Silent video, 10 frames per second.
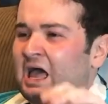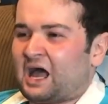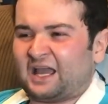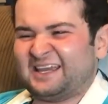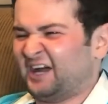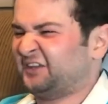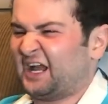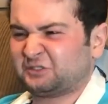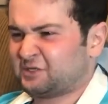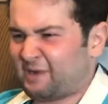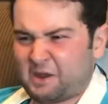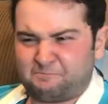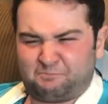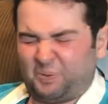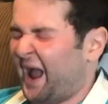I yelled out to my
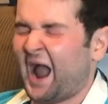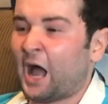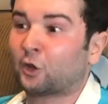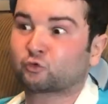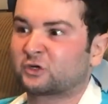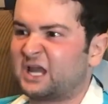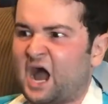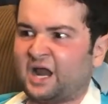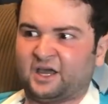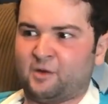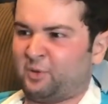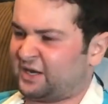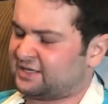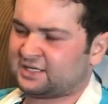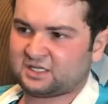pal Rihanna,
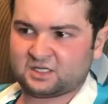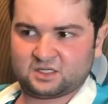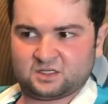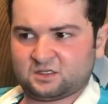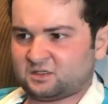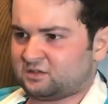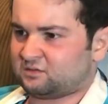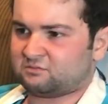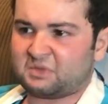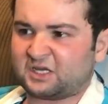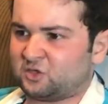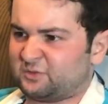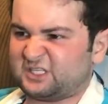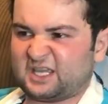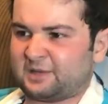but make no
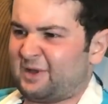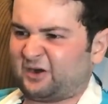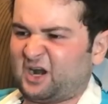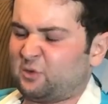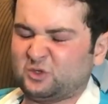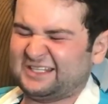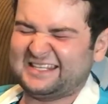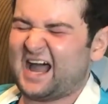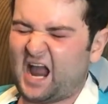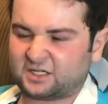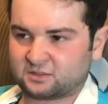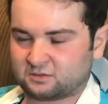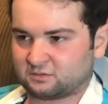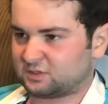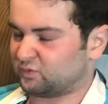mistake about it, I was not.
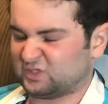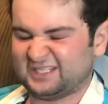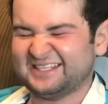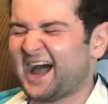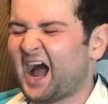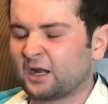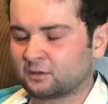I was not